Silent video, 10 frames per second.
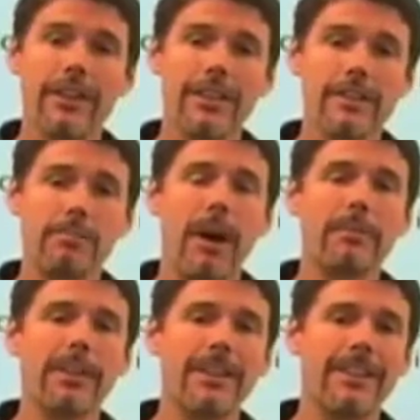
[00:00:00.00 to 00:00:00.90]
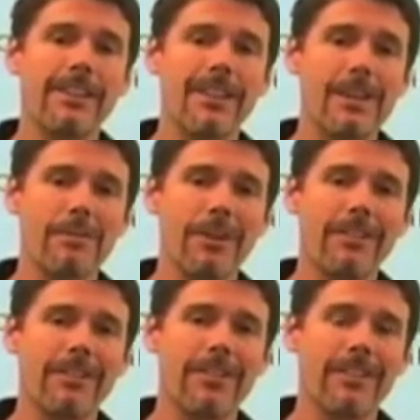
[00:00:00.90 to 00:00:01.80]
it is populated in the email.
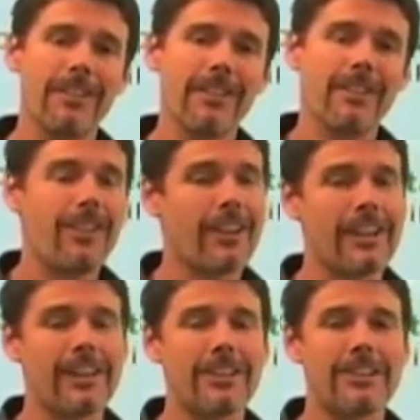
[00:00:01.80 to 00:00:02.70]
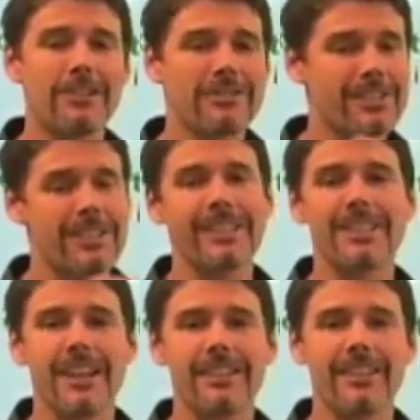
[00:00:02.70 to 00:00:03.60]
All I need to do is hit send.